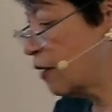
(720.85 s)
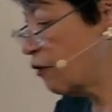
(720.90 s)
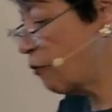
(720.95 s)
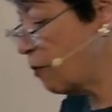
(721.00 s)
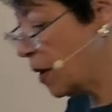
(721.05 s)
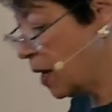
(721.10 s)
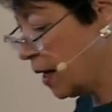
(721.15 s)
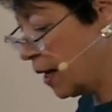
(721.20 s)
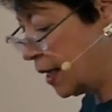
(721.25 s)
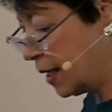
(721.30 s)
of
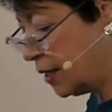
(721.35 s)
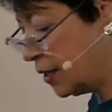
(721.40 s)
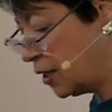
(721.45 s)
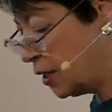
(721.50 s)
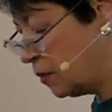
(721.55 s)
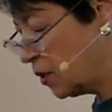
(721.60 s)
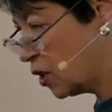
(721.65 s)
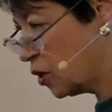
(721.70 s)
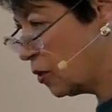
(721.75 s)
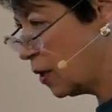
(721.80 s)
mine.
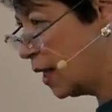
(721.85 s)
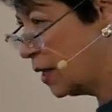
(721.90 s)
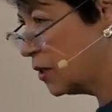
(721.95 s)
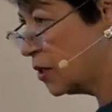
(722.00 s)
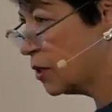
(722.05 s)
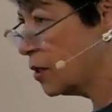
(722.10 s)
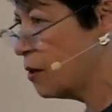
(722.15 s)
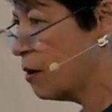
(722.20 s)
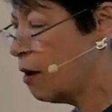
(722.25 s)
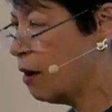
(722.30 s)
She was trying
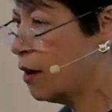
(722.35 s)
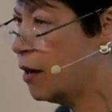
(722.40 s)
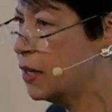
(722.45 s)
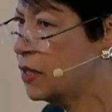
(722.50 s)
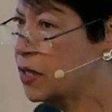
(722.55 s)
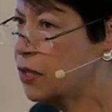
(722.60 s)
so hard